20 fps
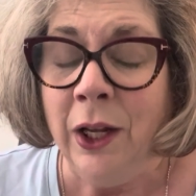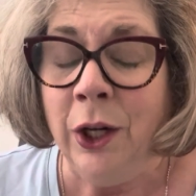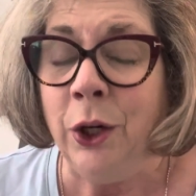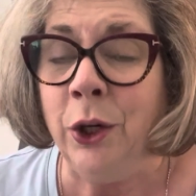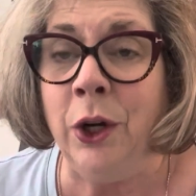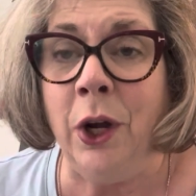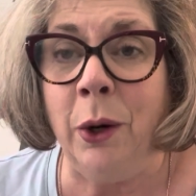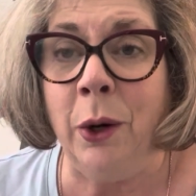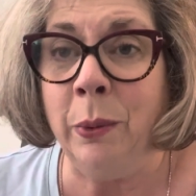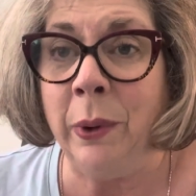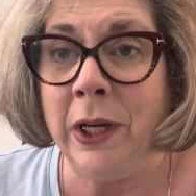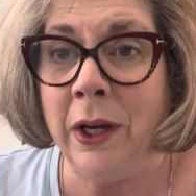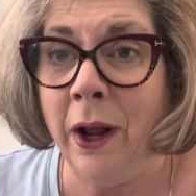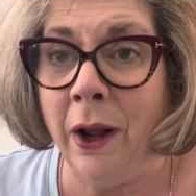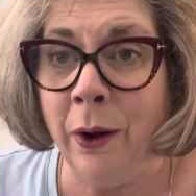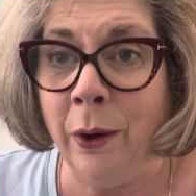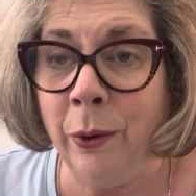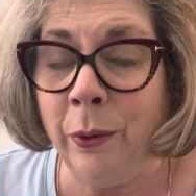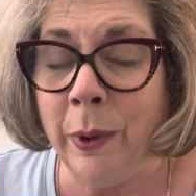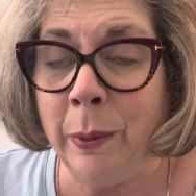You know, we
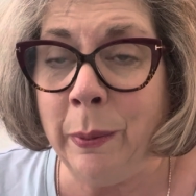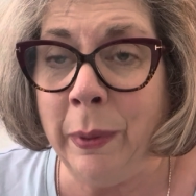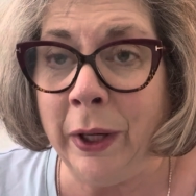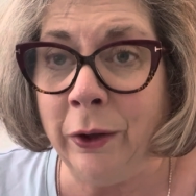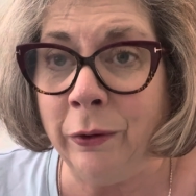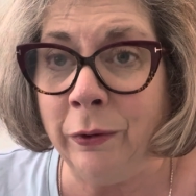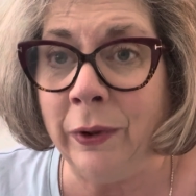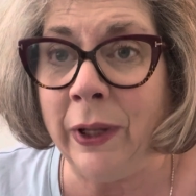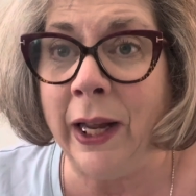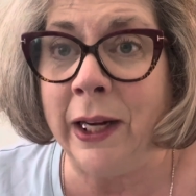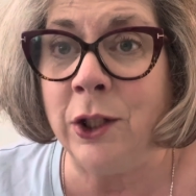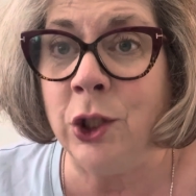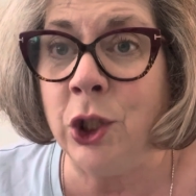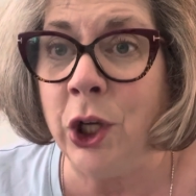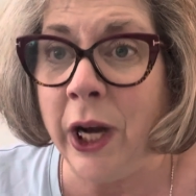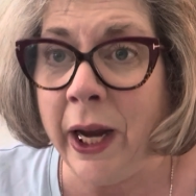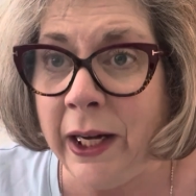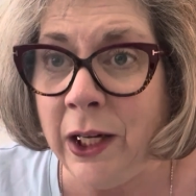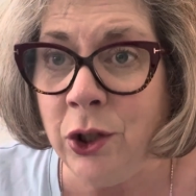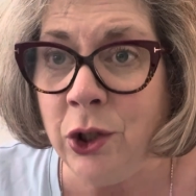know the butterfly
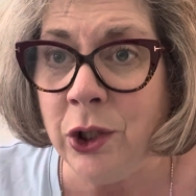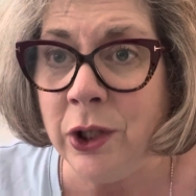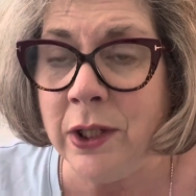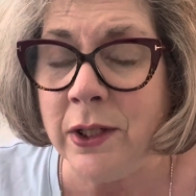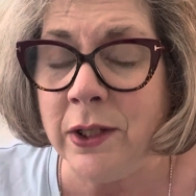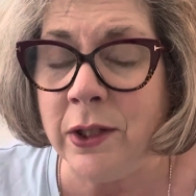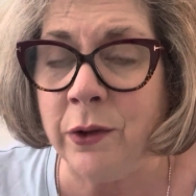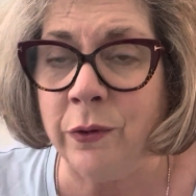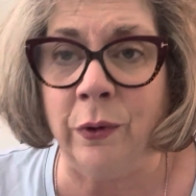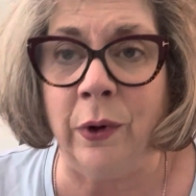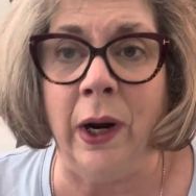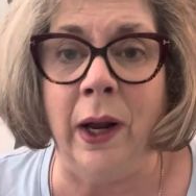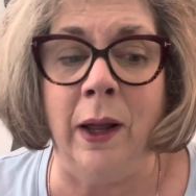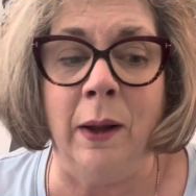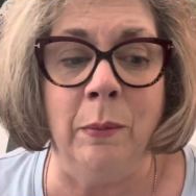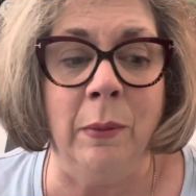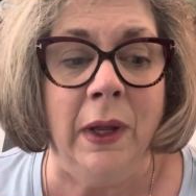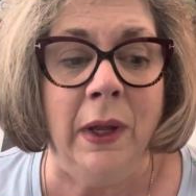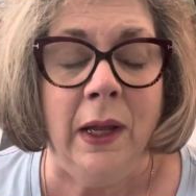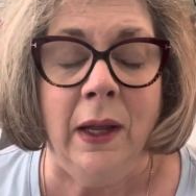changes
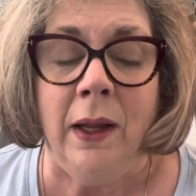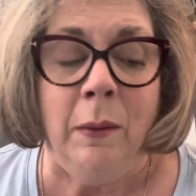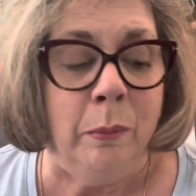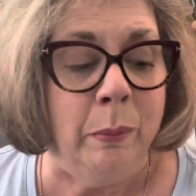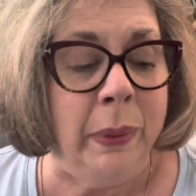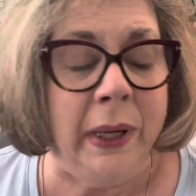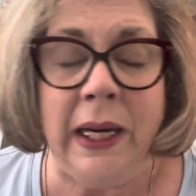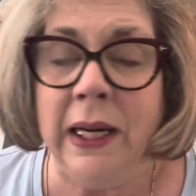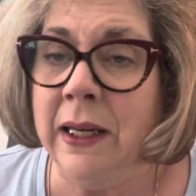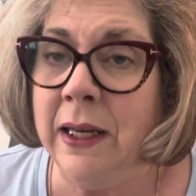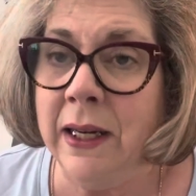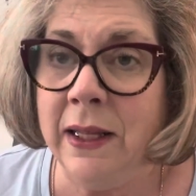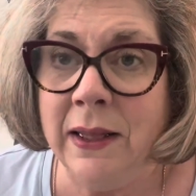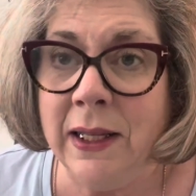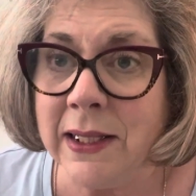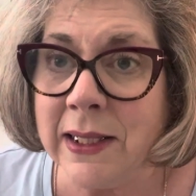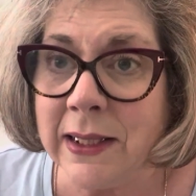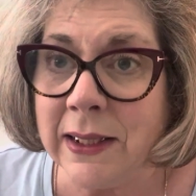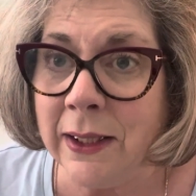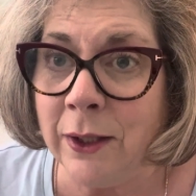from being in
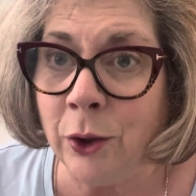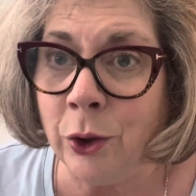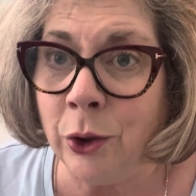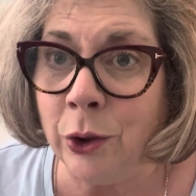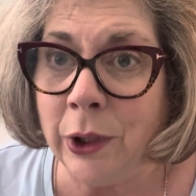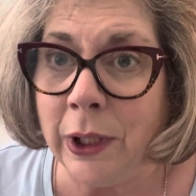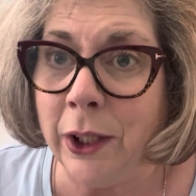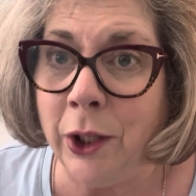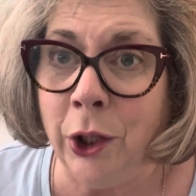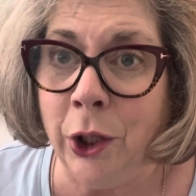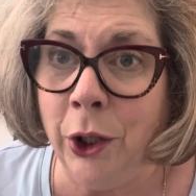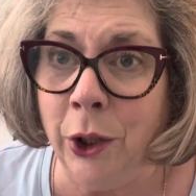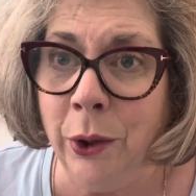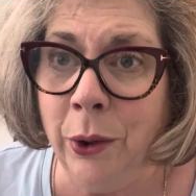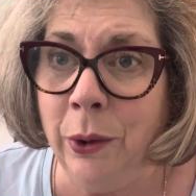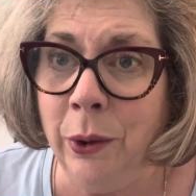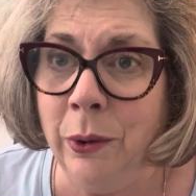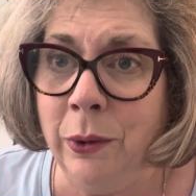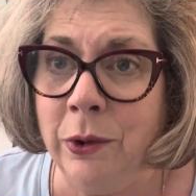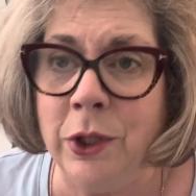this little
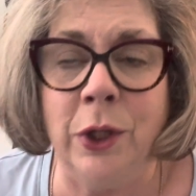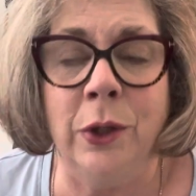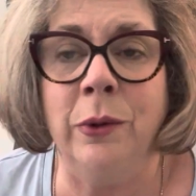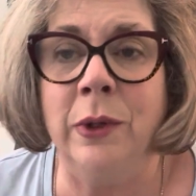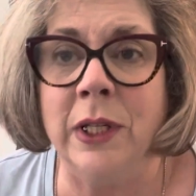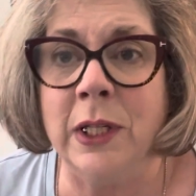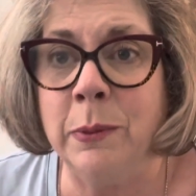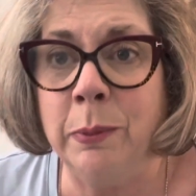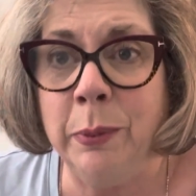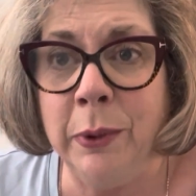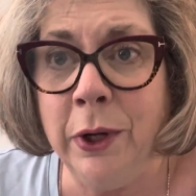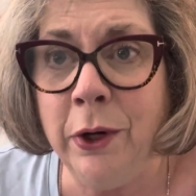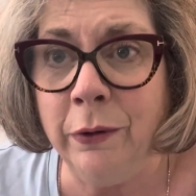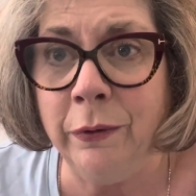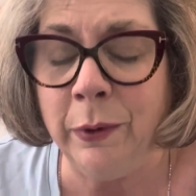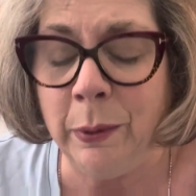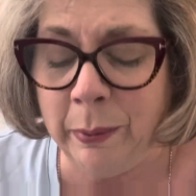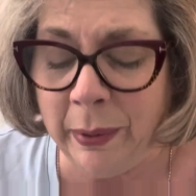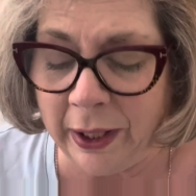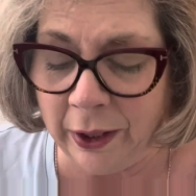cocoon to this
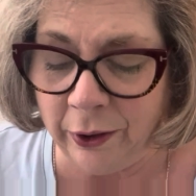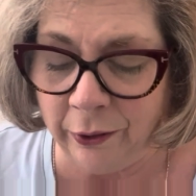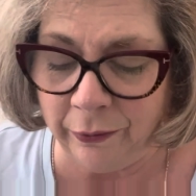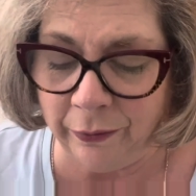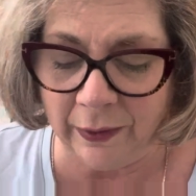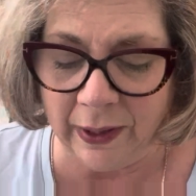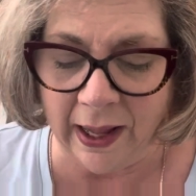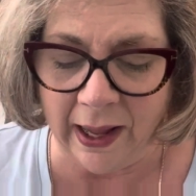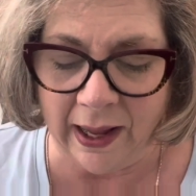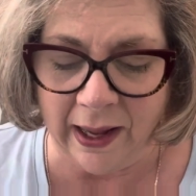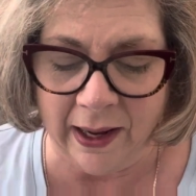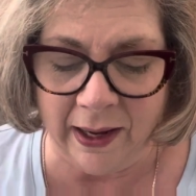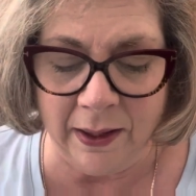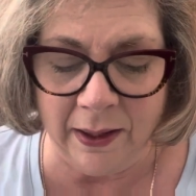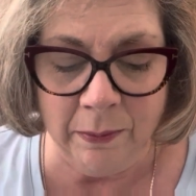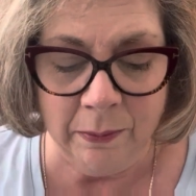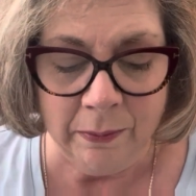beautiful butterfly.